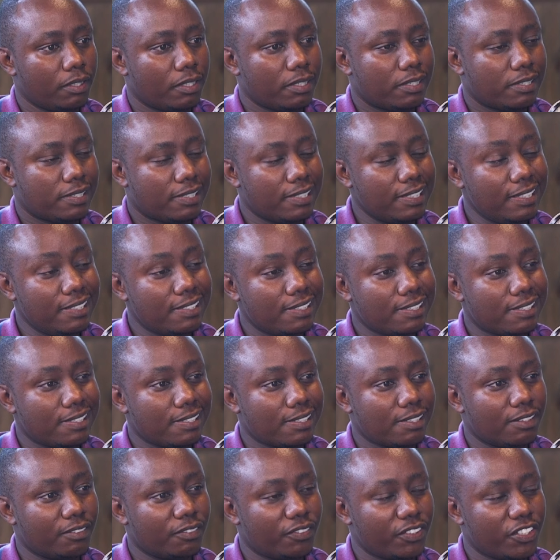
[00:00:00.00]

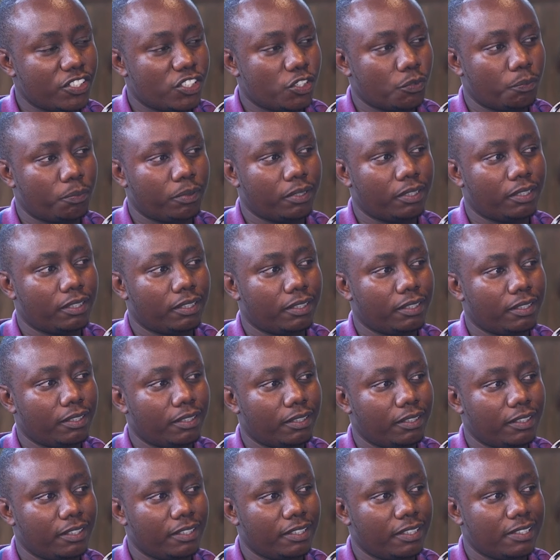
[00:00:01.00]
Since venture
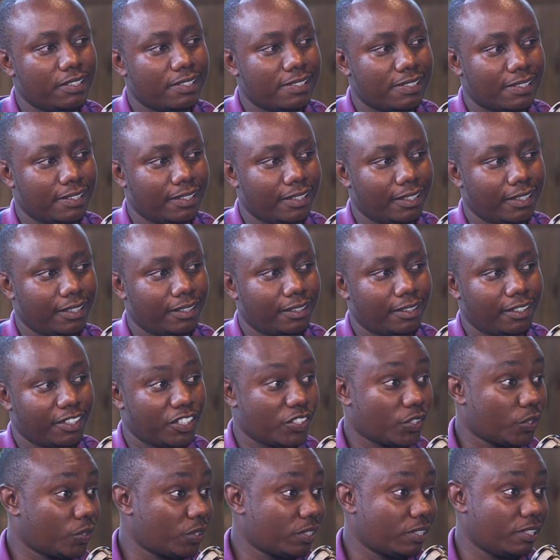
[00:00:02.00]
building is
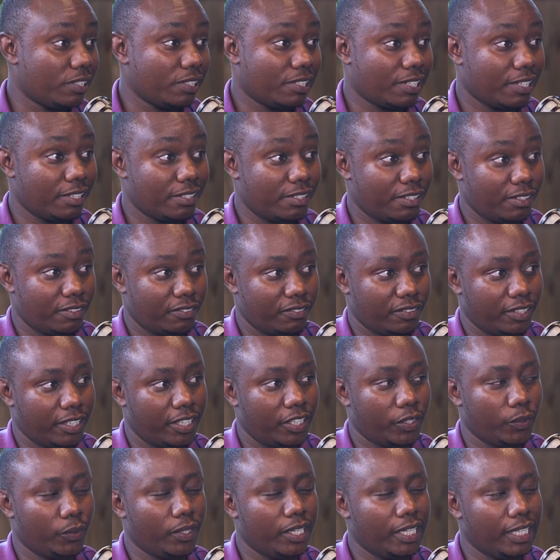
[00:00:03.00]
resource intensive
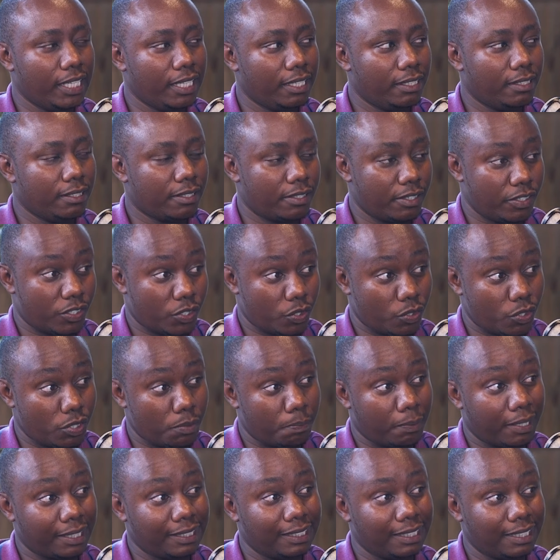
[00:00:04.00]
and you need
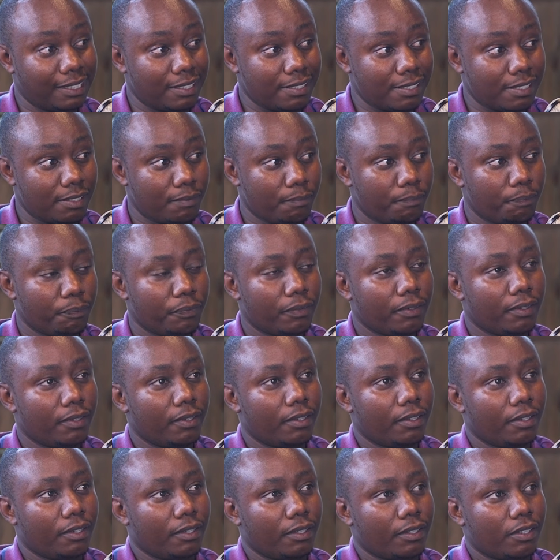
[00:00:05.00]
resource partners,
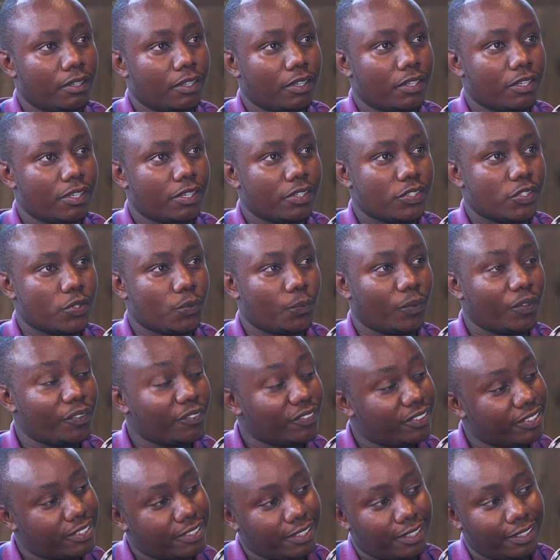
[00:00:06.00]
so one
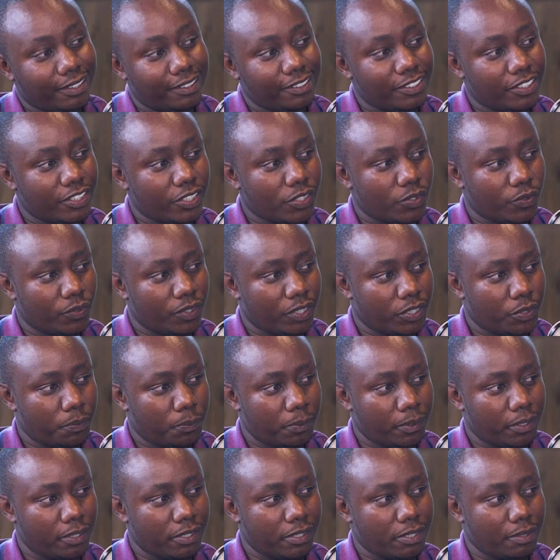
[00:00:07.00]
of the challenges we
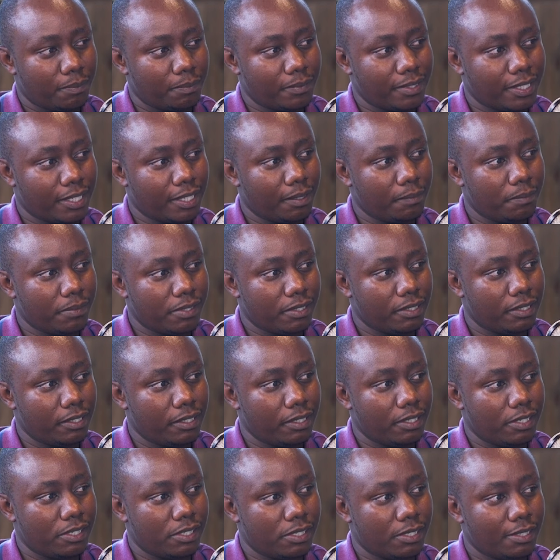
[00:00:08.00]
experience sometimes
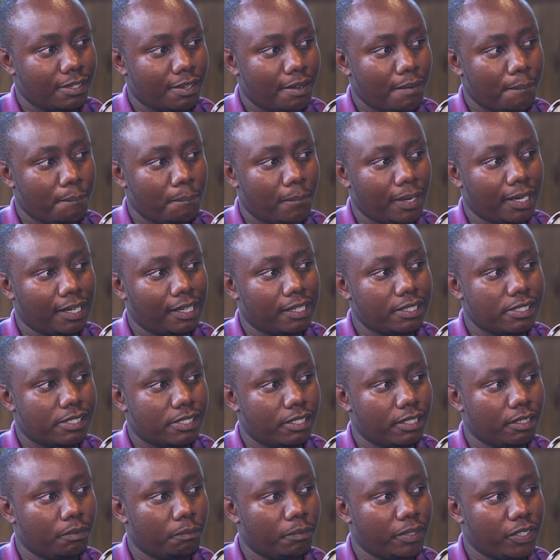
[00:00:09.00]
is
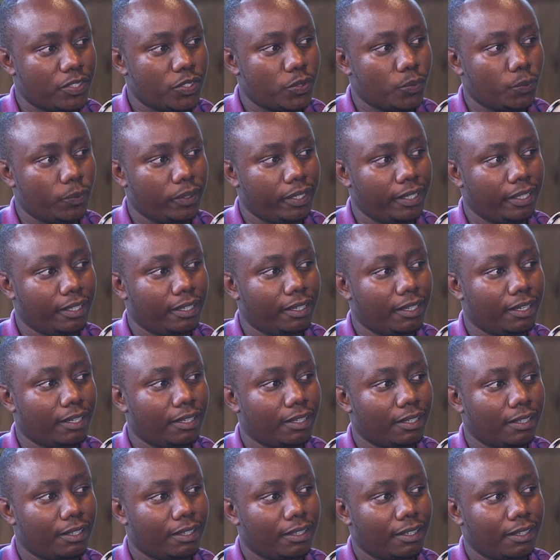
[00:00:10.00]
balancing
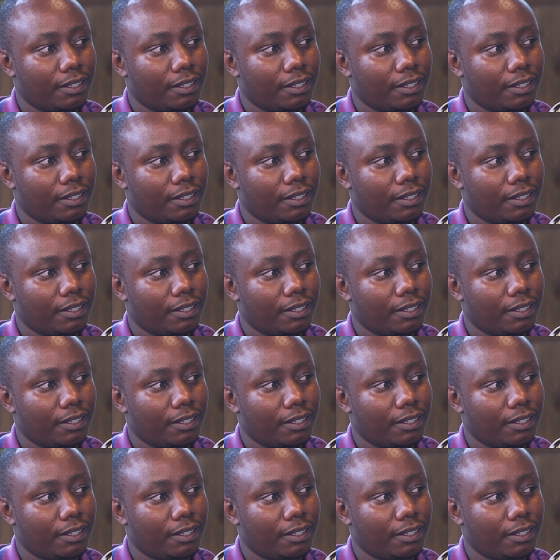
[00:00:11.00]
between